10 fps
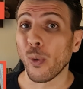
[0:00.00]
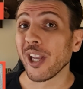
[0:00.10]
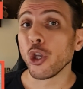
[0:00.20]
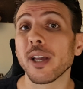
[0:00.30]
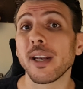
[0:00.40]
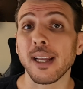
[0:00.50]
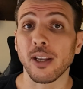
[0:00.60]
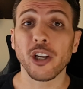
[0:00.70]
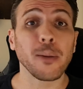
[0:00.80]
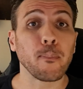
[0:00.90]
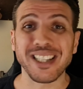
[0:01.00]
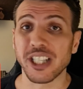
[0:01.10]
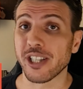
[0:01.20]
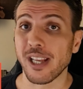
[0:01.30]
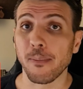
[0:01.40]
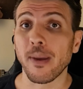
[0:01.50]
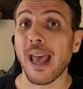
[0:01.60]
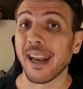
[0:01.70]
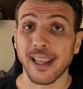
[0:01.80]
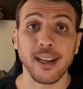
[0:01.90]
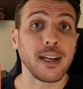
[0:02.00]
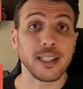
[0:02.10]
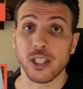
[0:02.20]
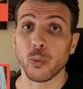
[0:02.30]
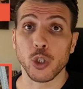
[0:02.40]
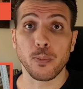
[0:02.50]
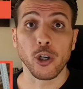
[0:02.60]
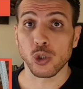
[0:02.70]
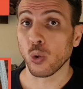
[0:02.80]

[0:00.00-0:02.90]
where can message them and get an instant response,